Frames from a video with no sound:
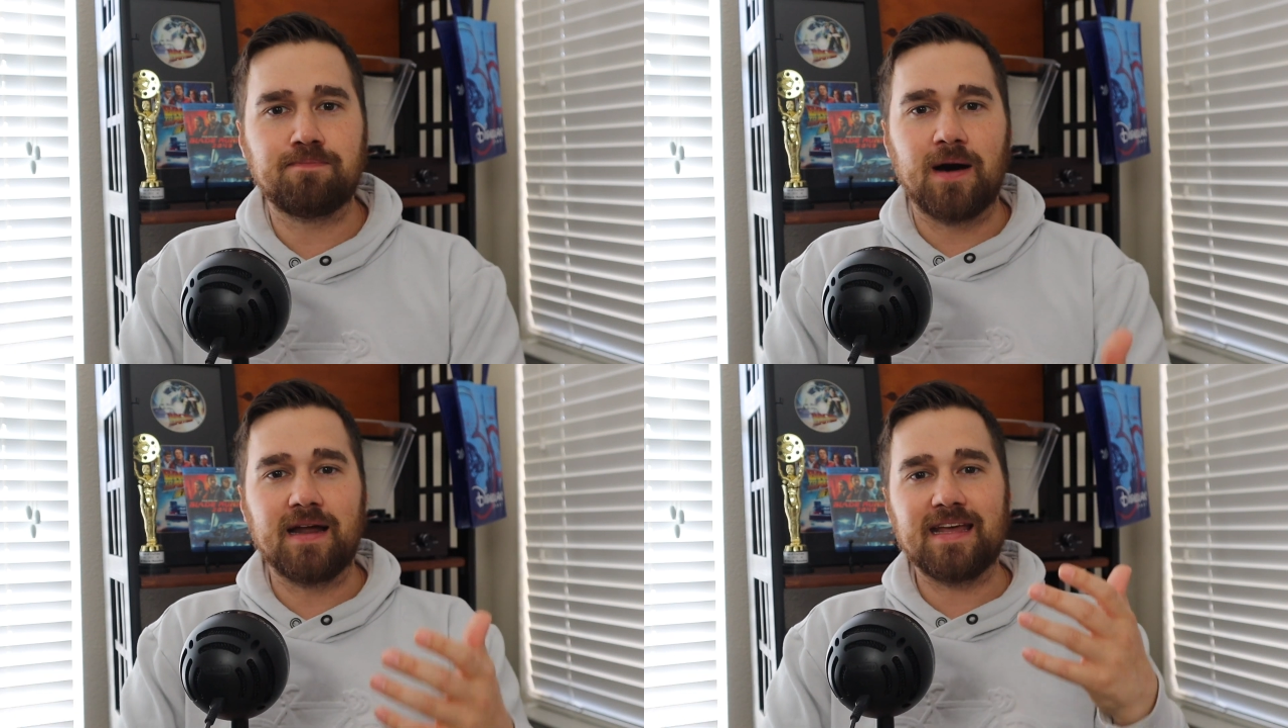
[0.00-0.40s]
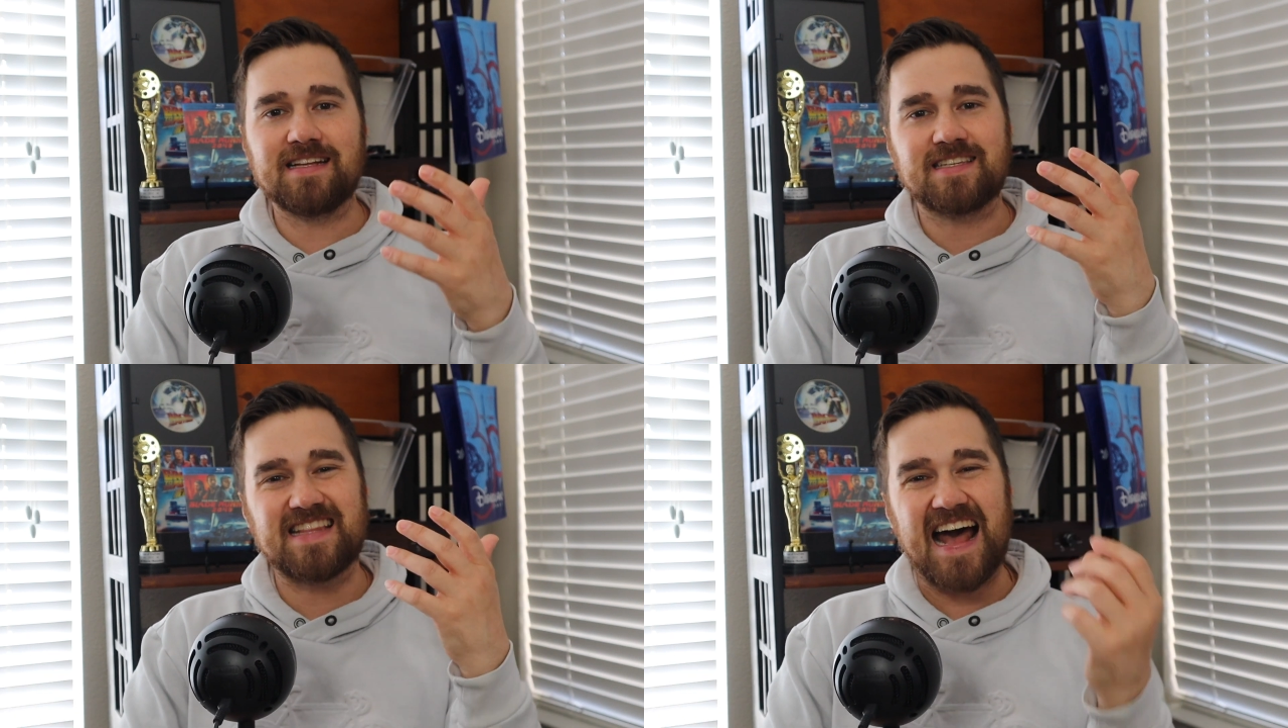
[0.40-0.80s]
but
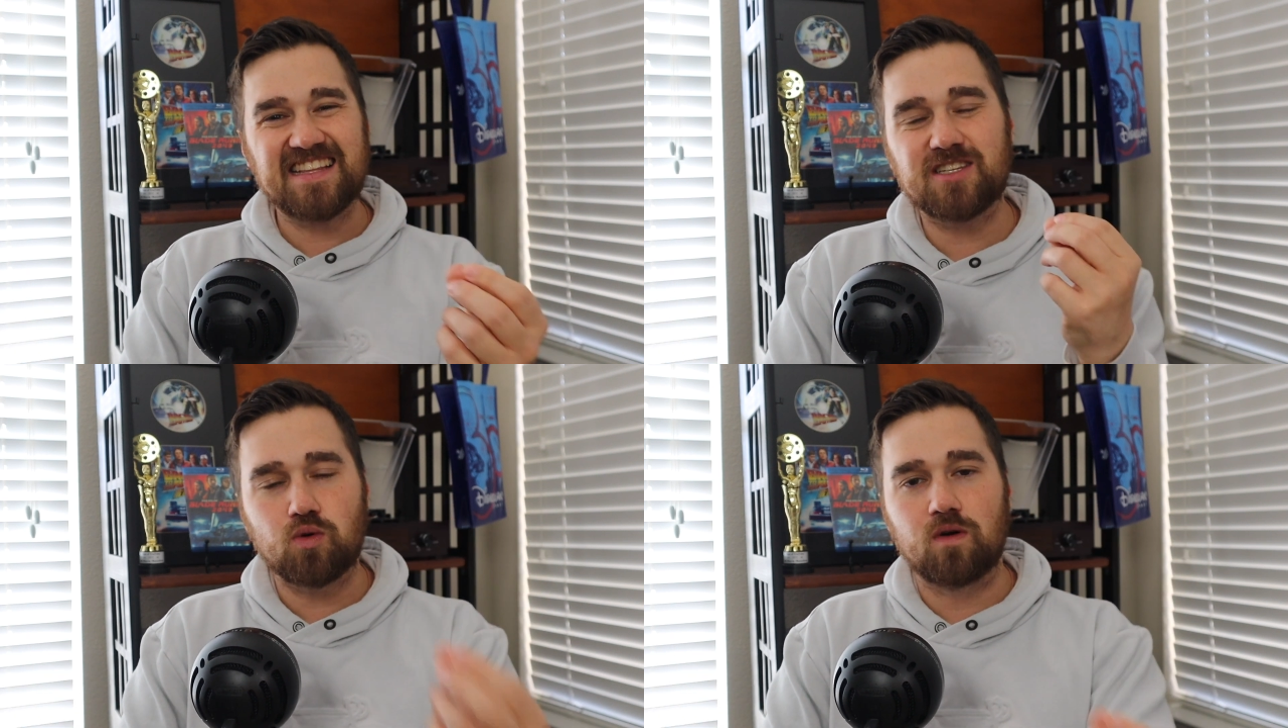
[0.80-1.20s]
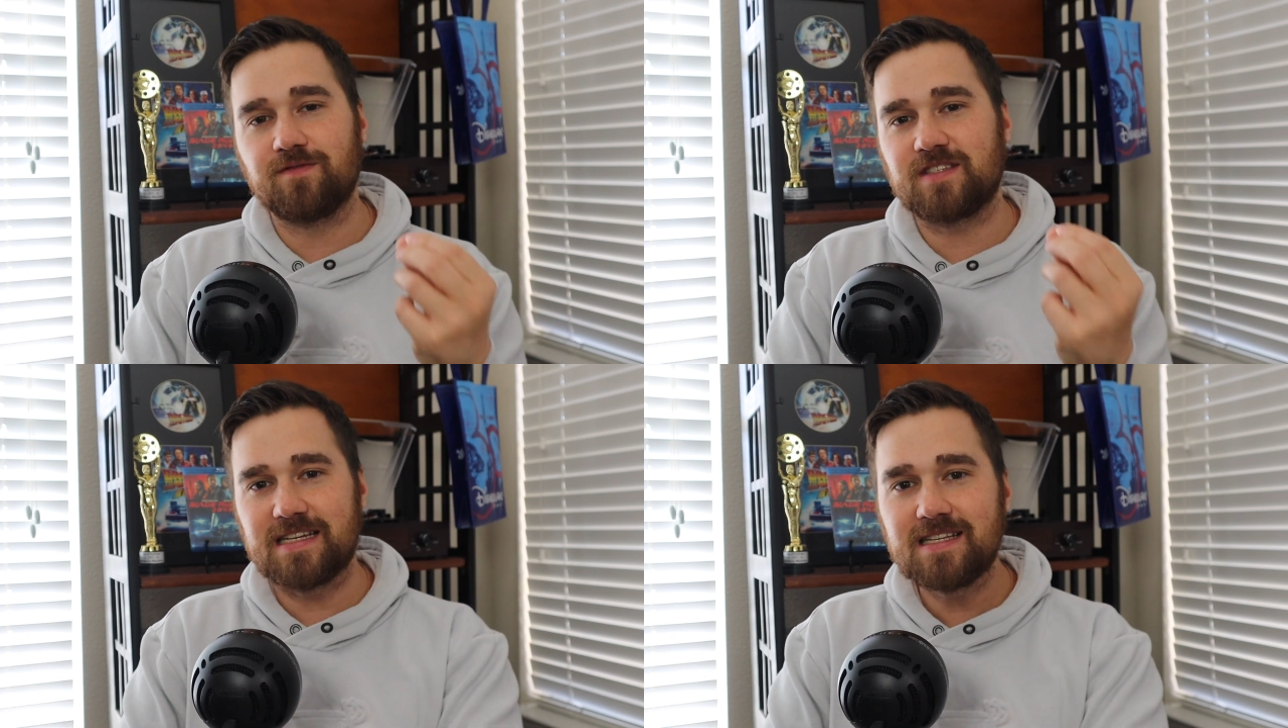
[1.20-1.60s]
it's that sort
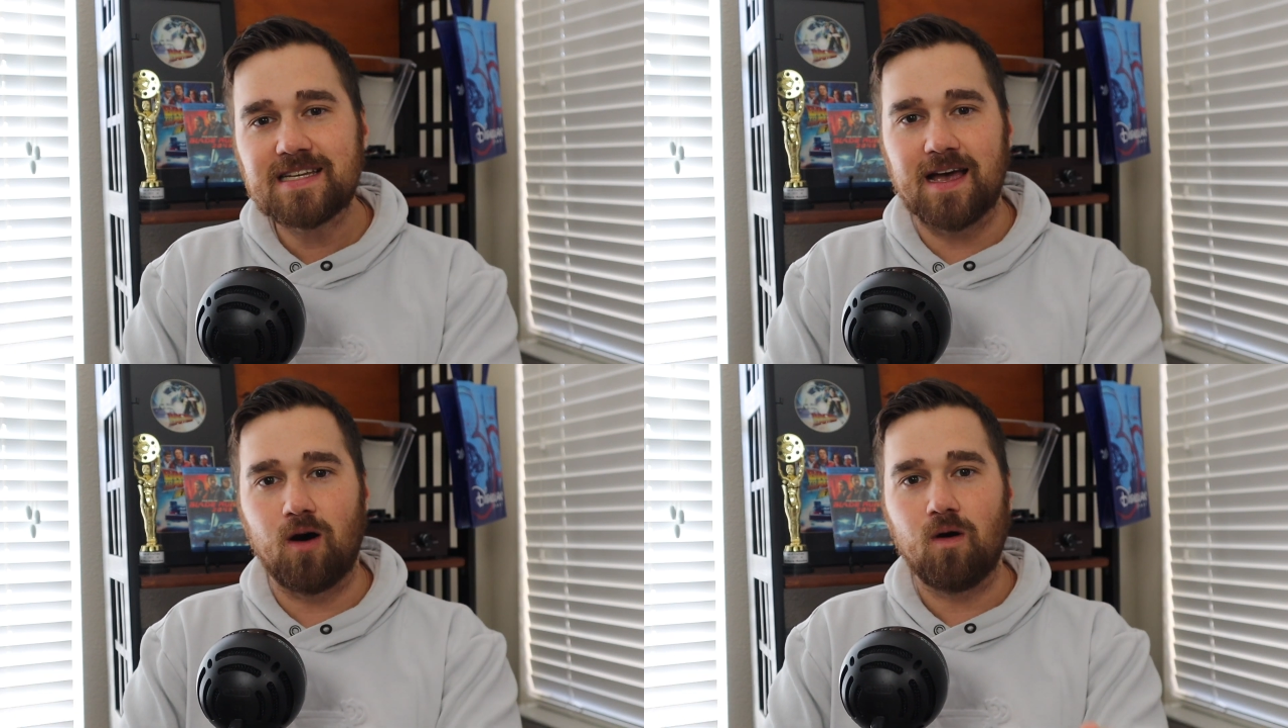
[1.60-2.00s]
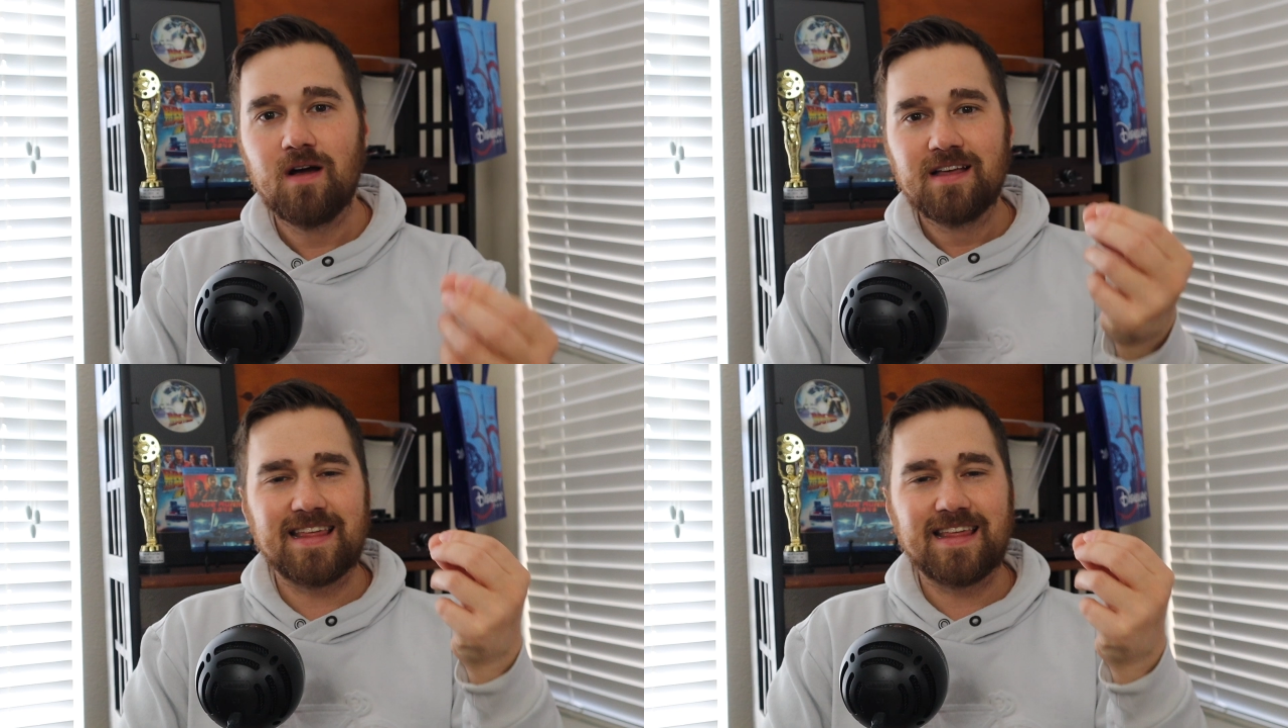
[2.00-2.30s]
of detail